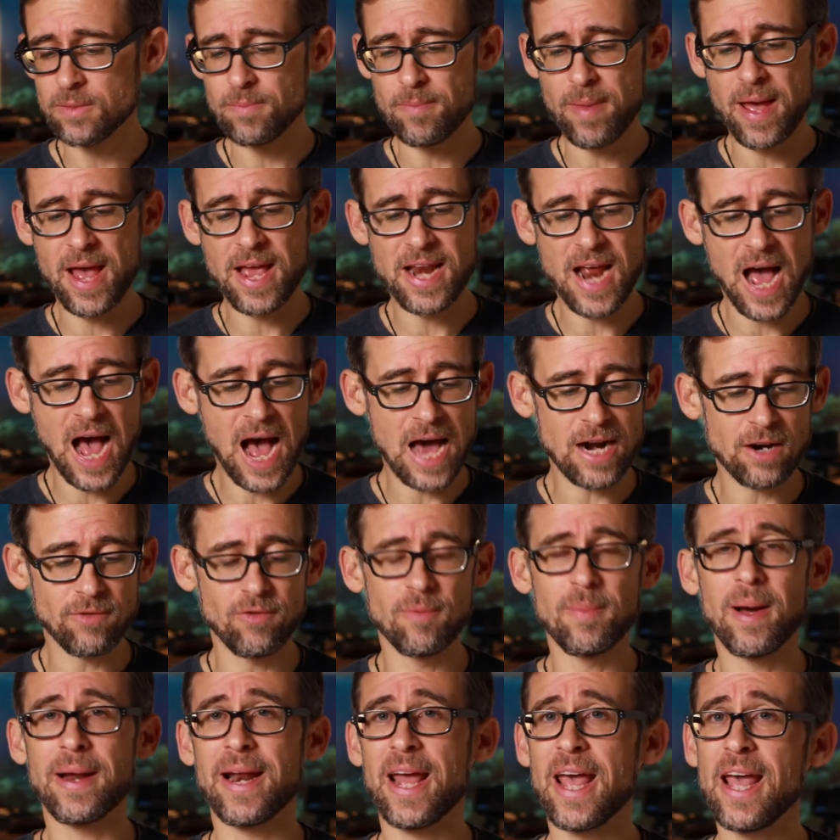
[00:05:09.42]
made out of
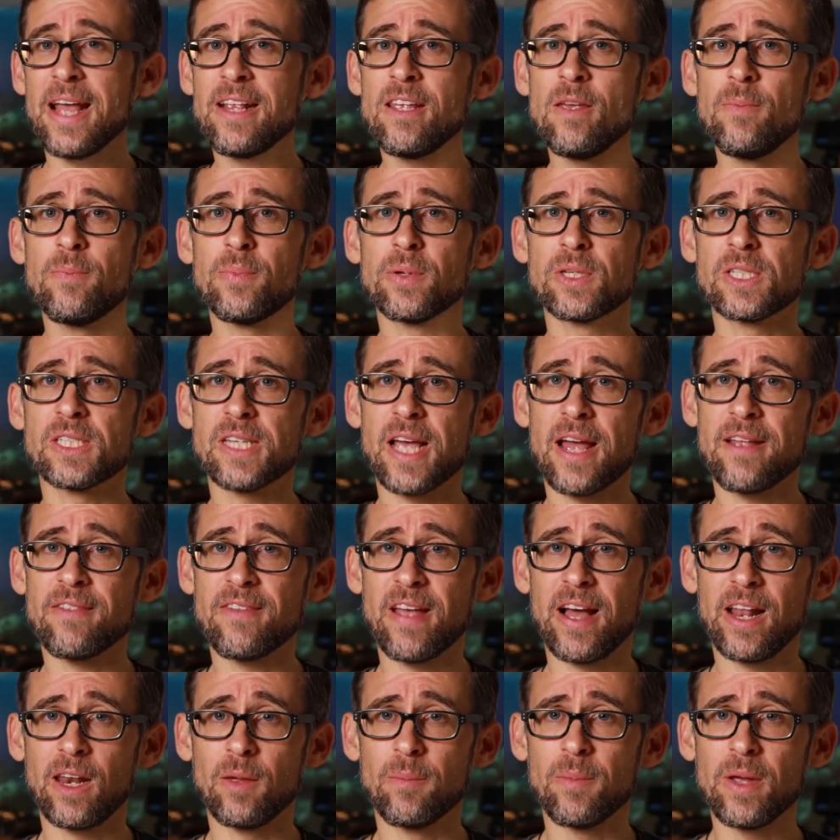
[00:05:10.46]
about 80%
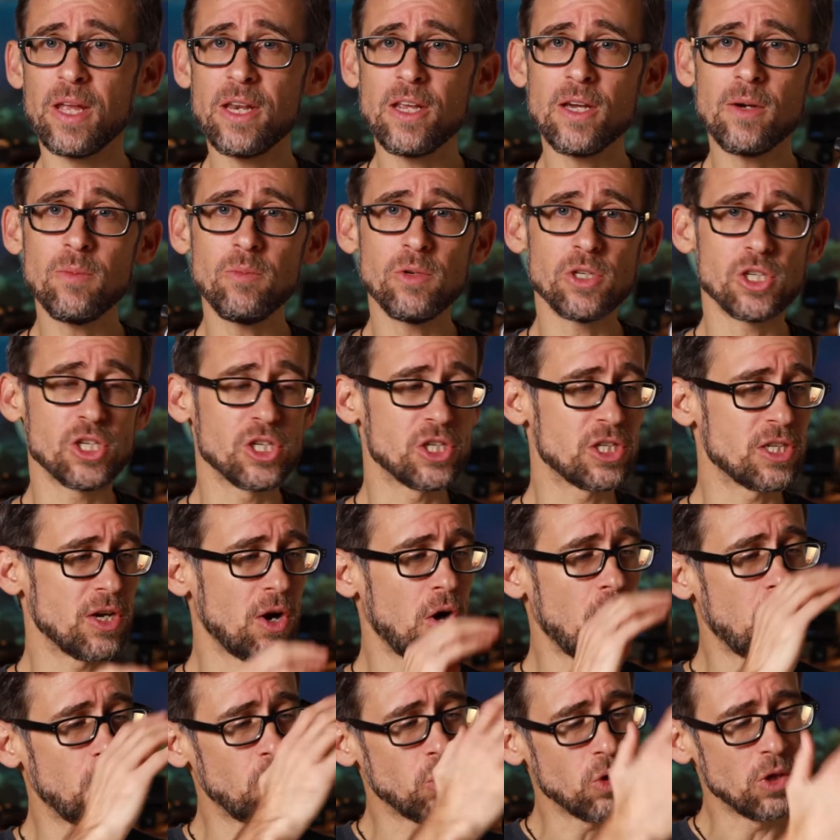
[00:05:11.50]
aluminium, which is the
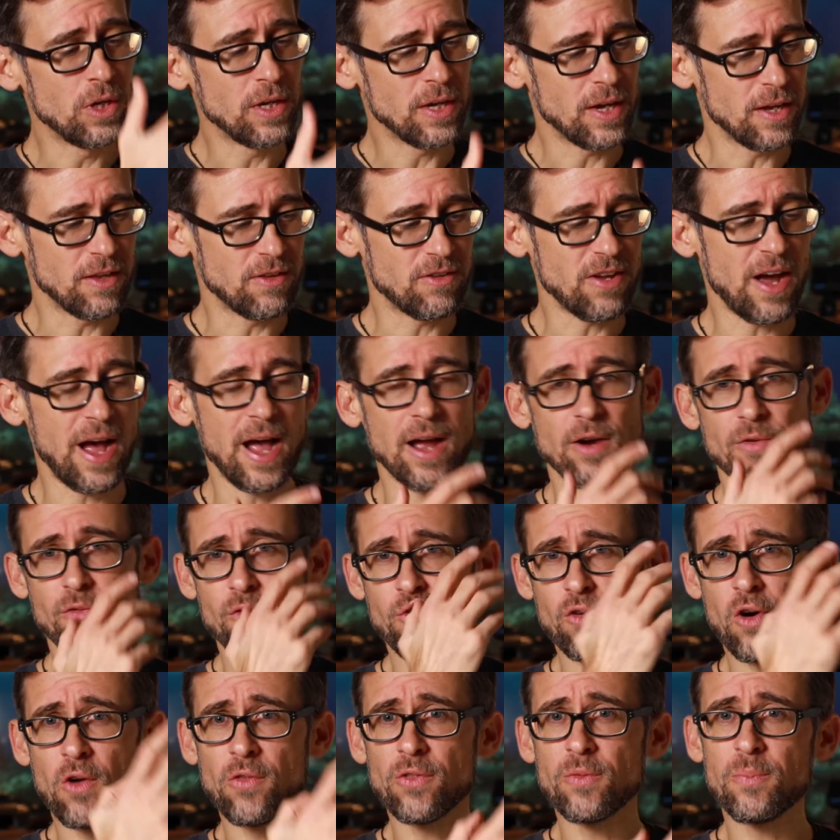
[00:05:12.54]
whole entire
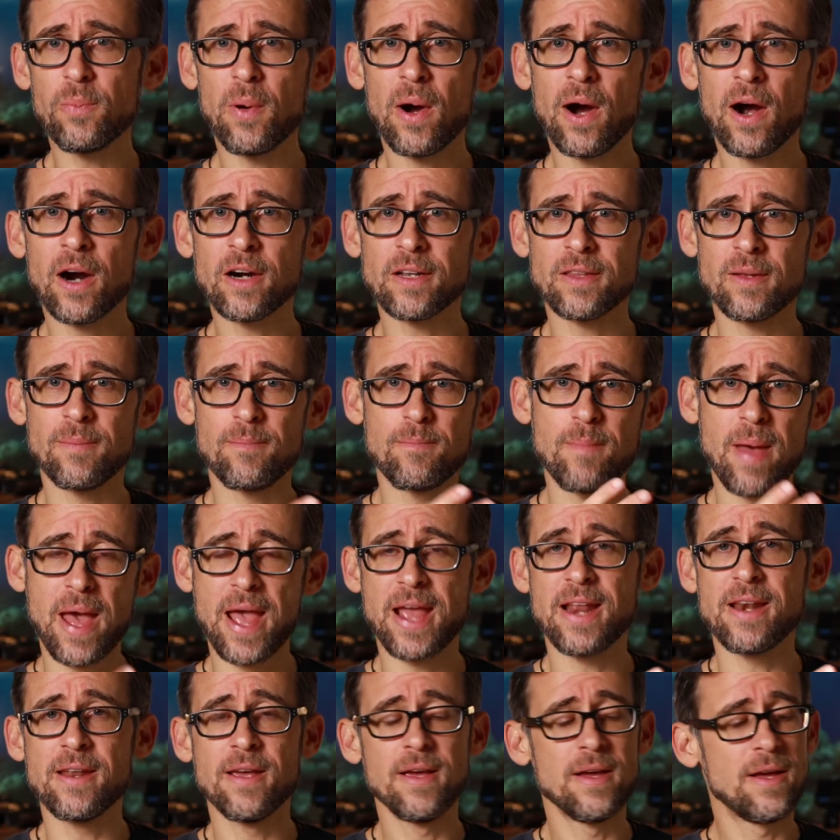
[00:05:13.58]
front part, the
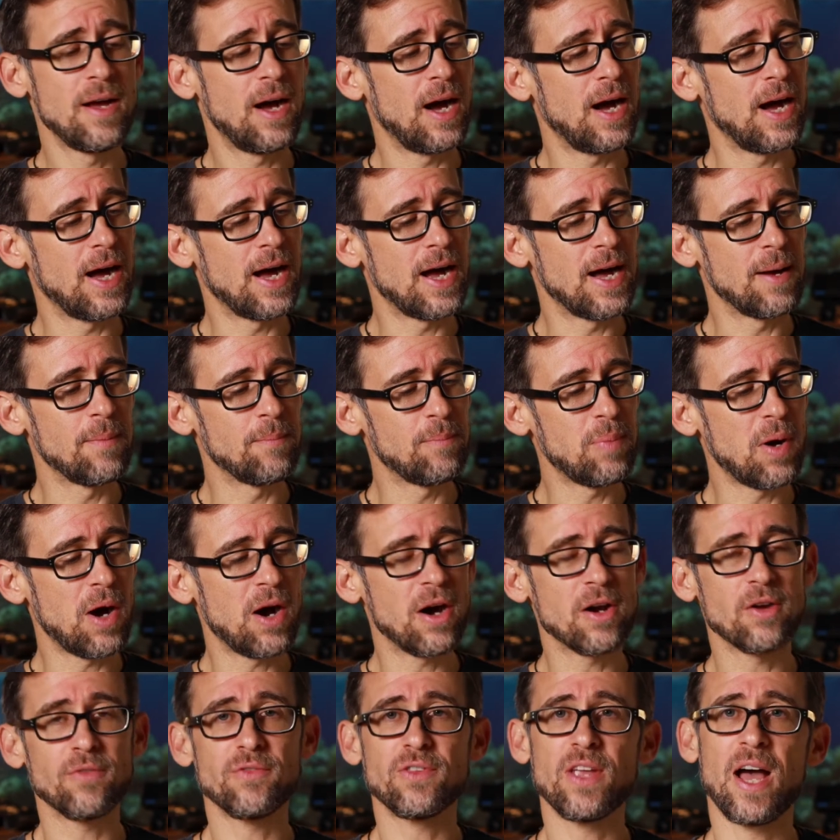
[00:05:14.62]
main
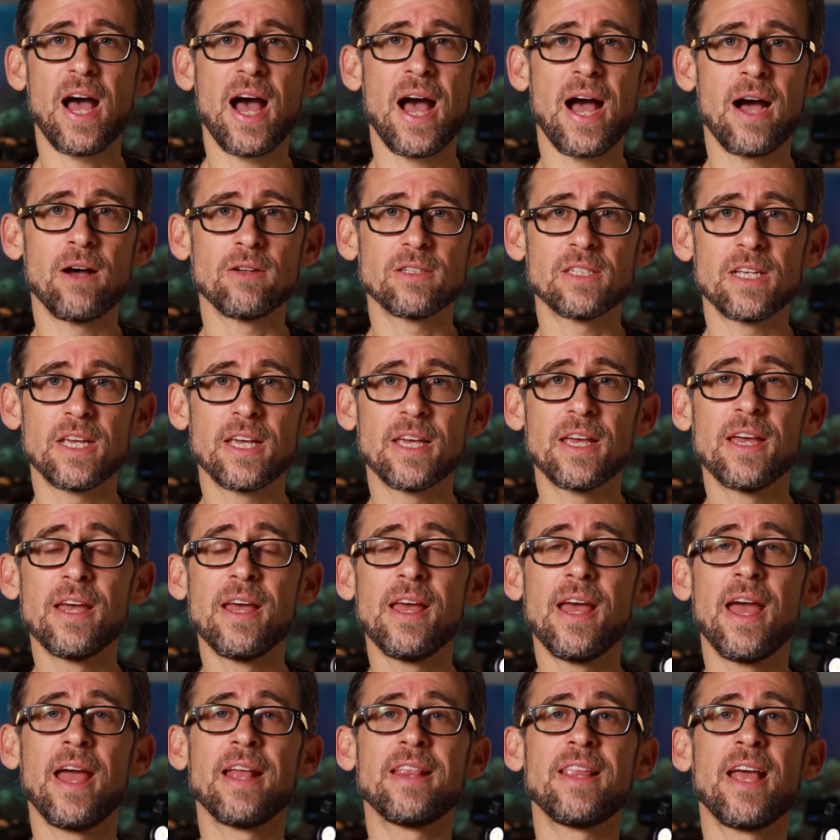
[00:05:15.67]
part of the housing,
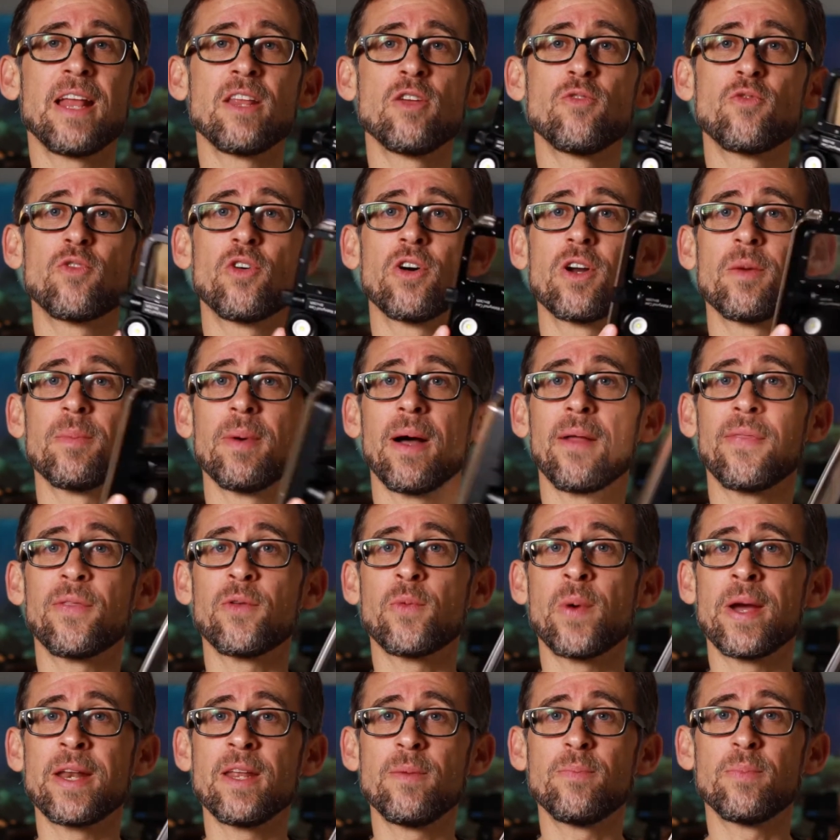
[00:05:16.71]
and then you've got about
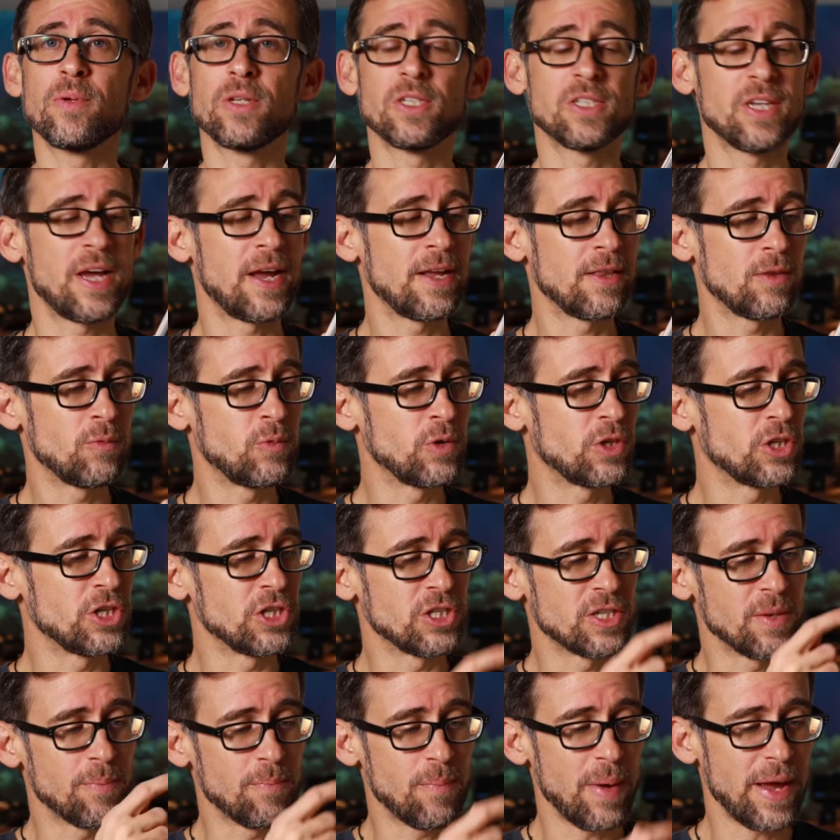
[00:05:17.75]
20%, which
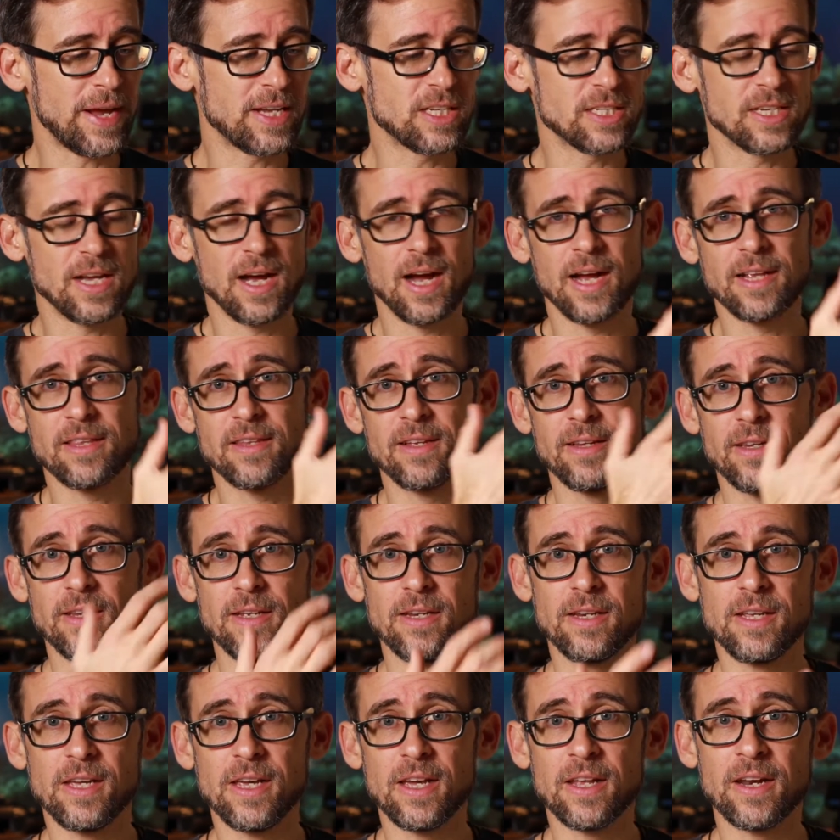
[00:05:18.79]
is the back side, the
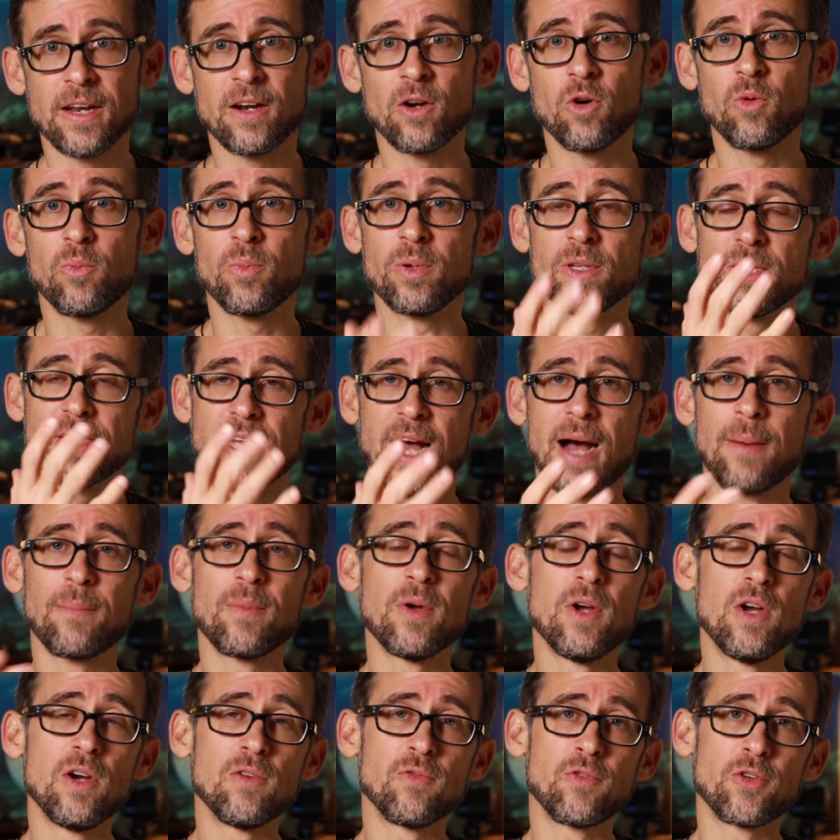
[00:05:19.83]
lid here that opens up
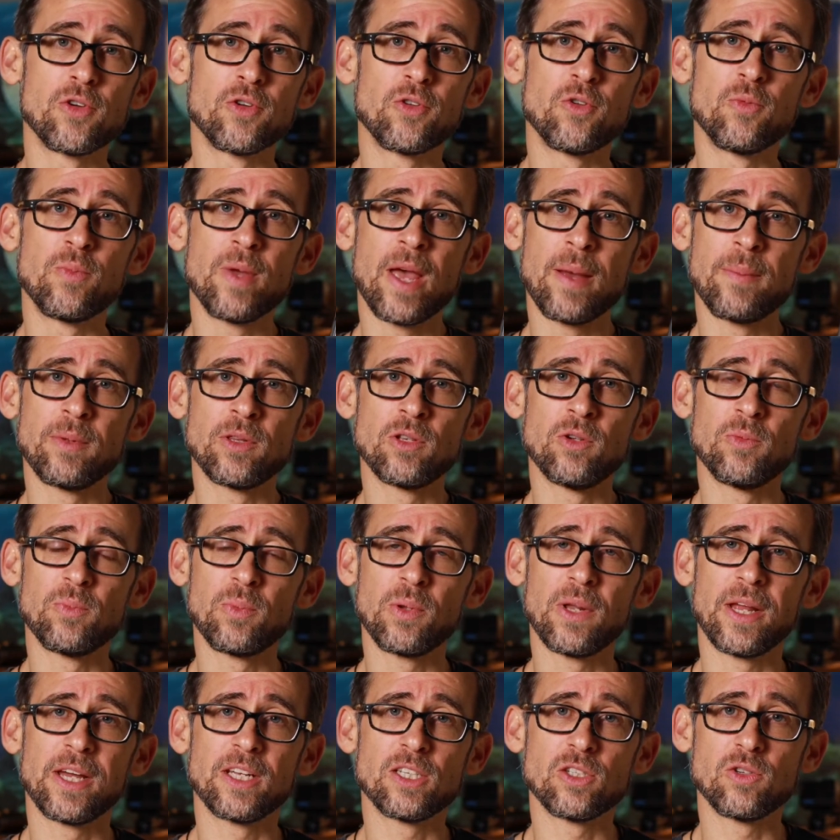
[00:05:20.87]
for you to be able to
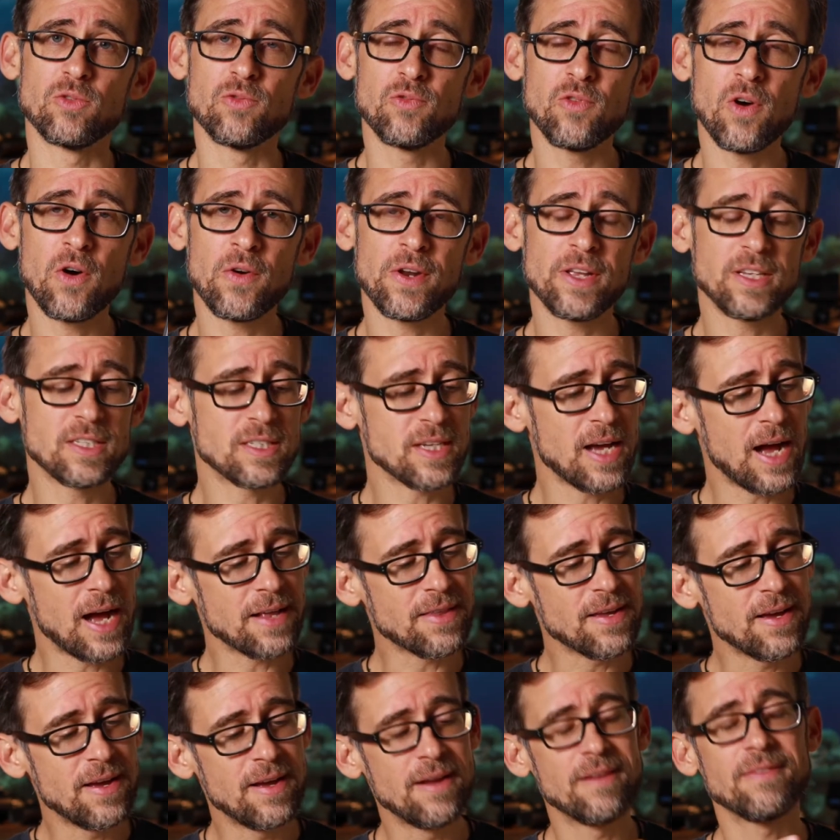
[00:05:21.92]
place your phone inside.